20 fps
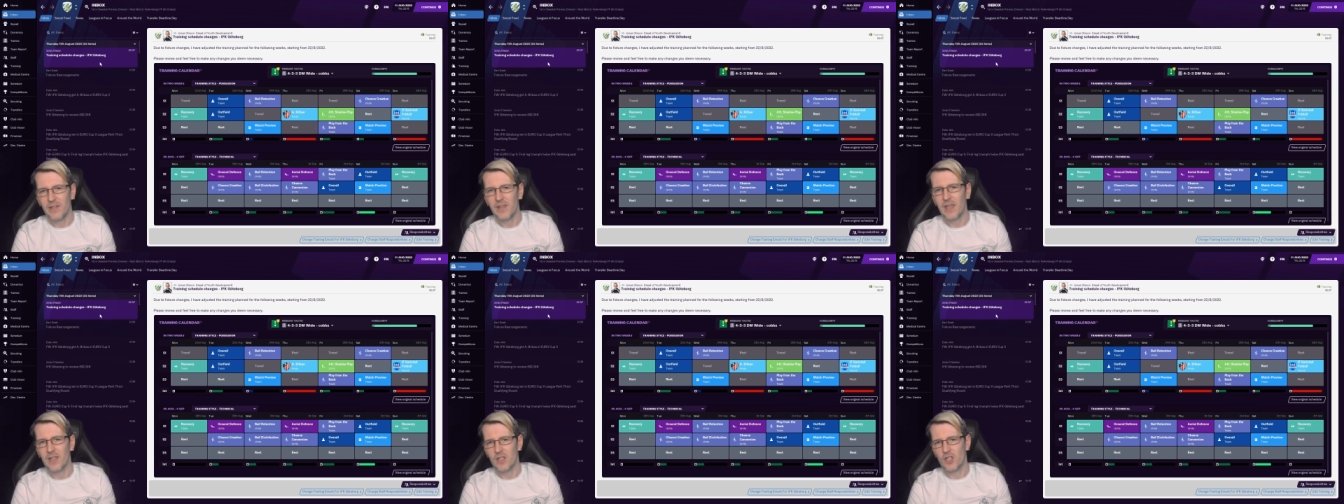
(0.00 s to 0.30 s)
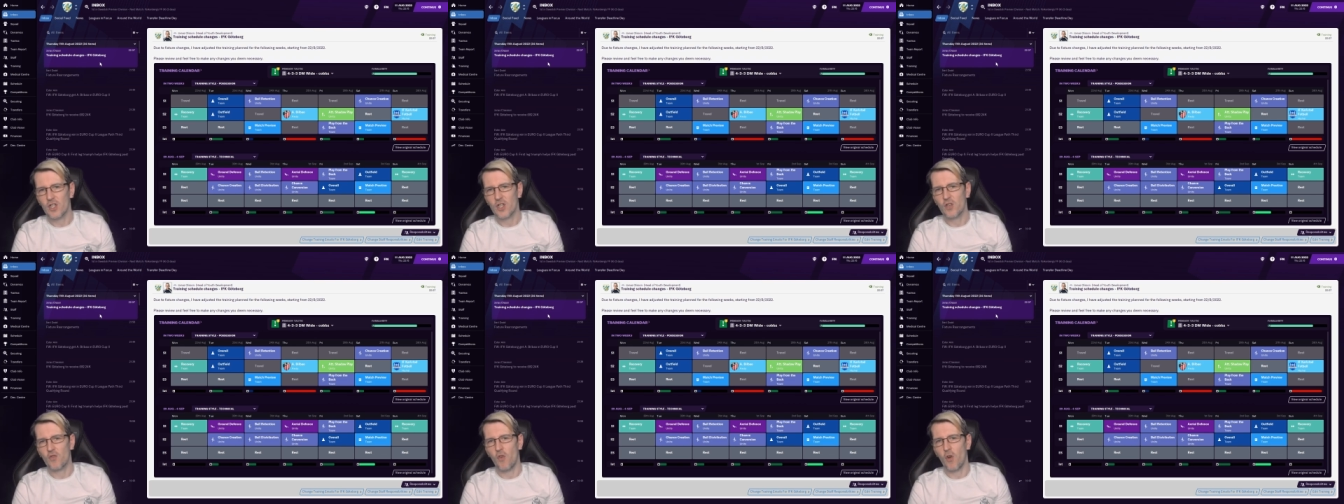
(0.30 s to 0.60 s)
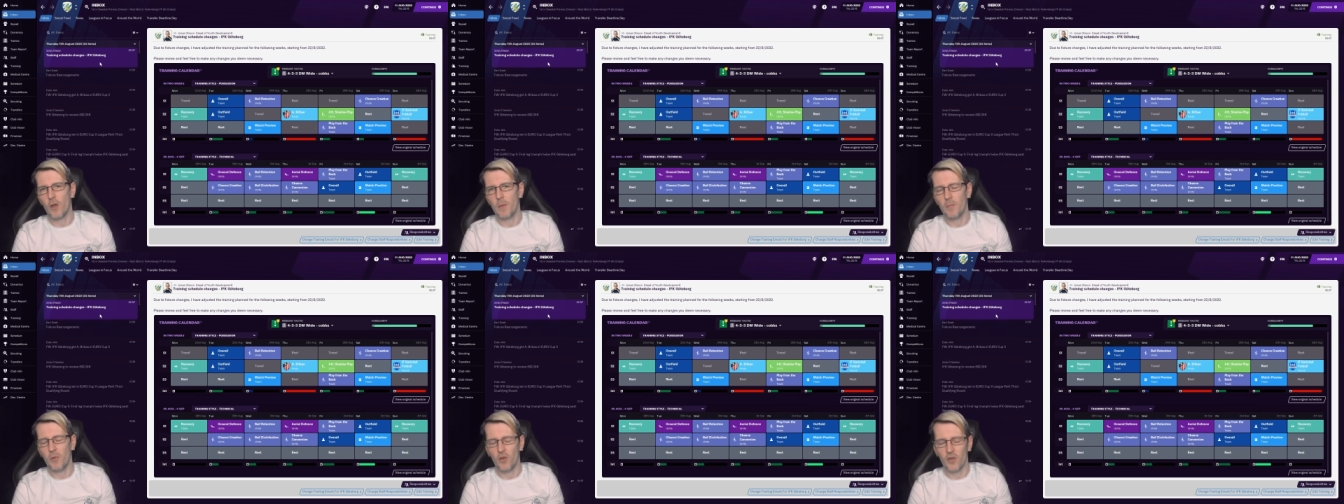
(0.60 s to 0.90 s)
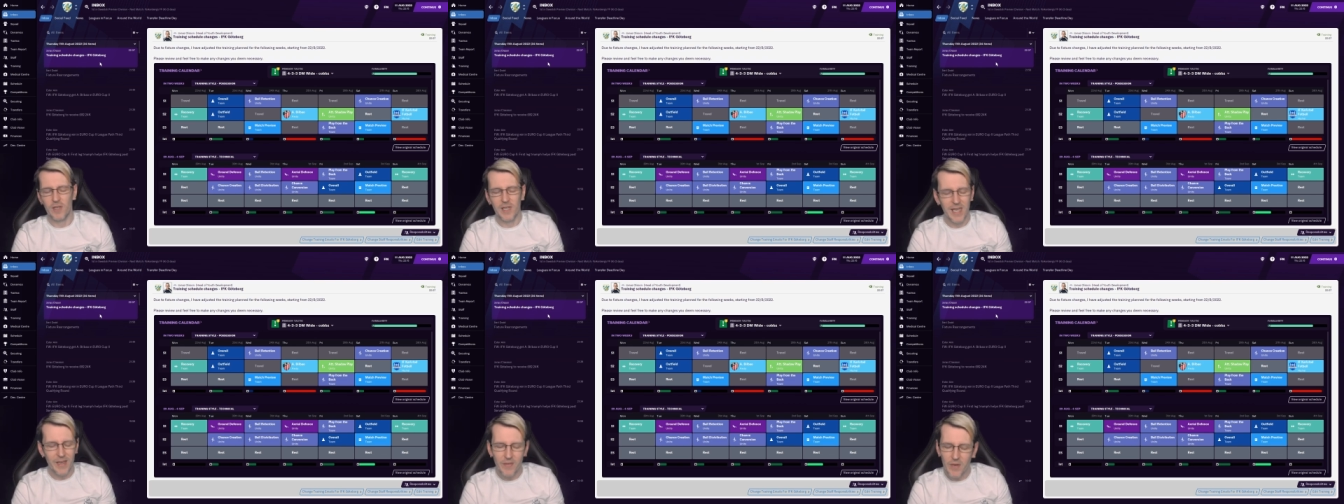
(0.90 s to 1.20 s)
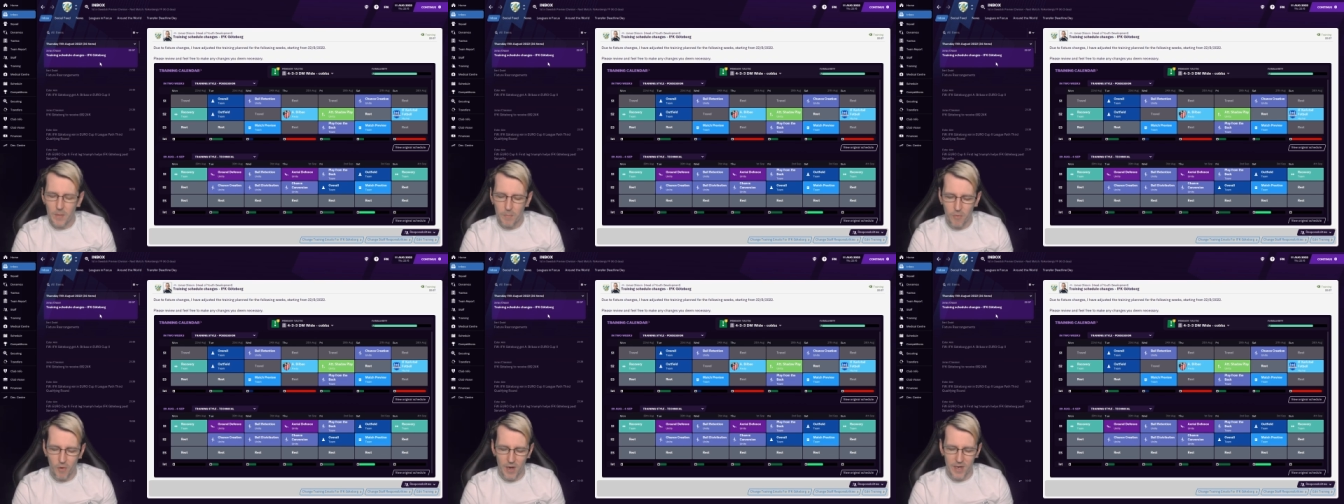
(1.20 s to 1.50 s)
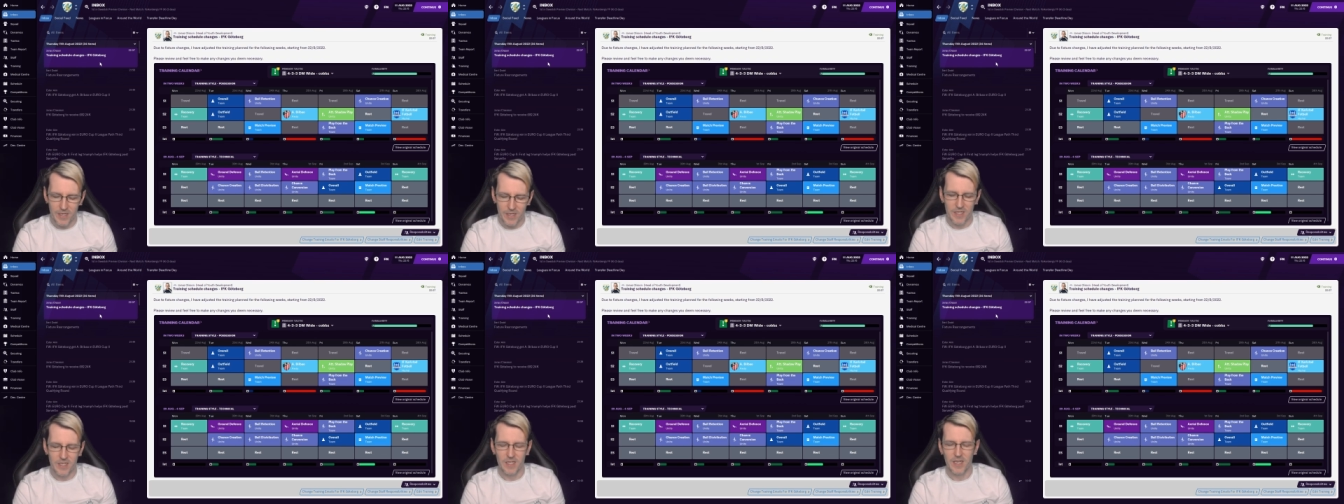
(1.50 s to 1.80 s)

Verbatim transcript: that subscribe button, give it a press,